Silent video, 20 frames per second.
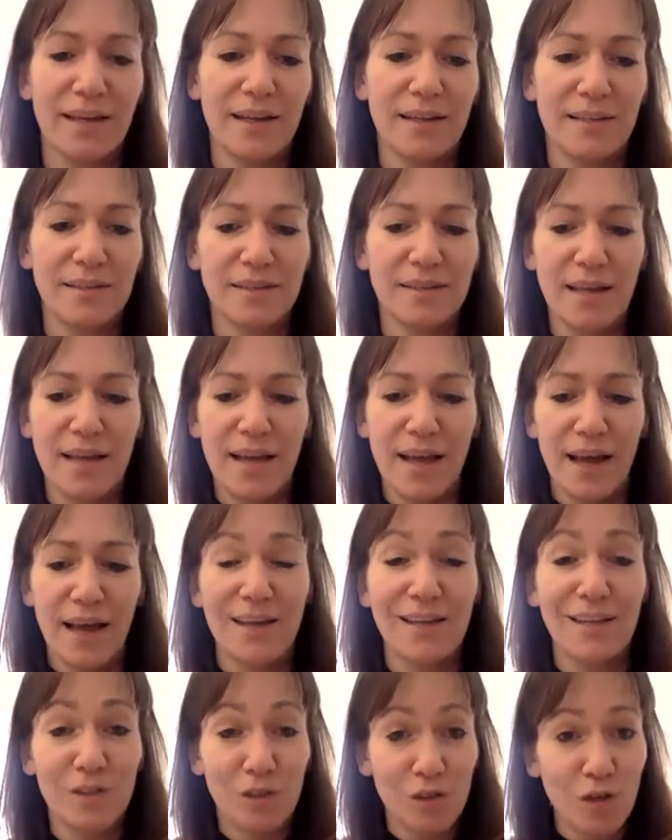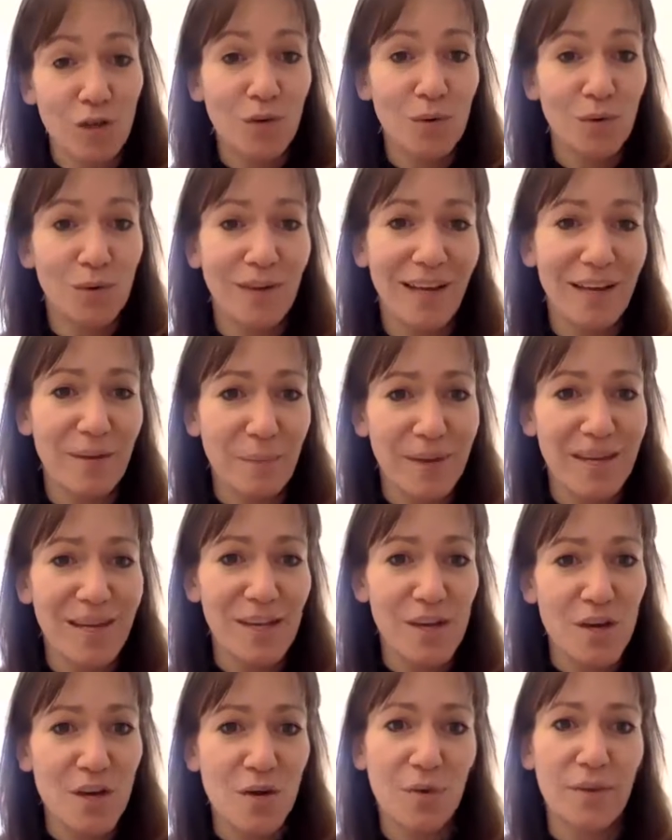And it's you, like, be
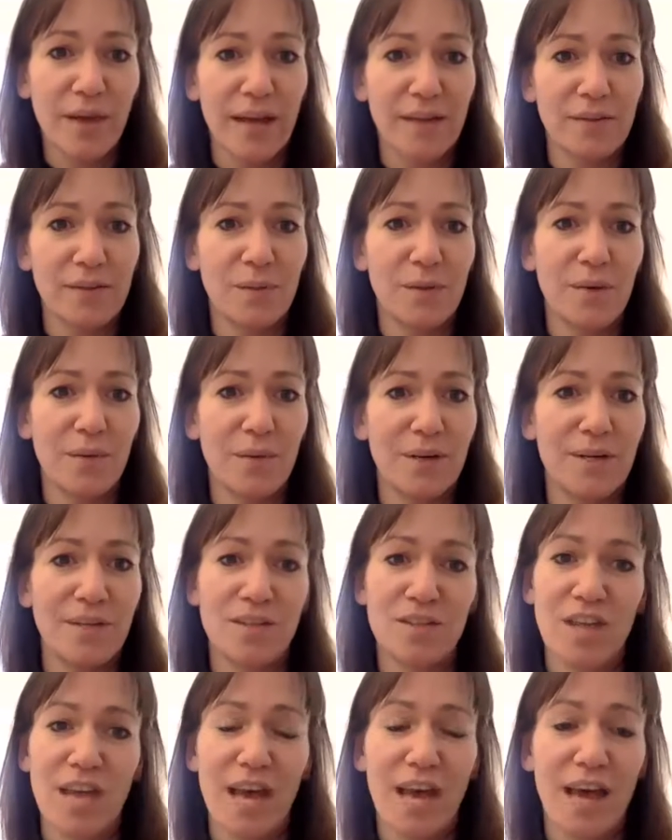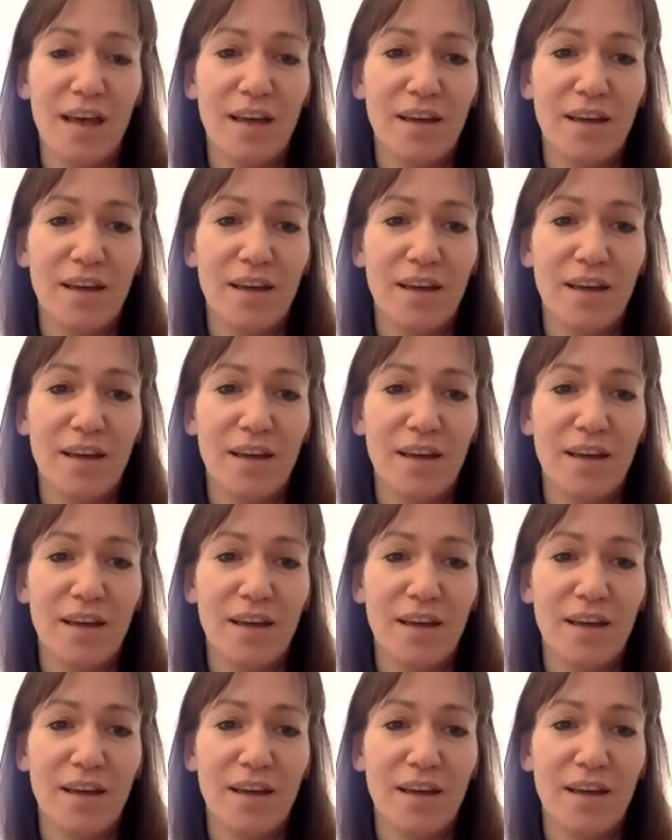you. That's what I want to share.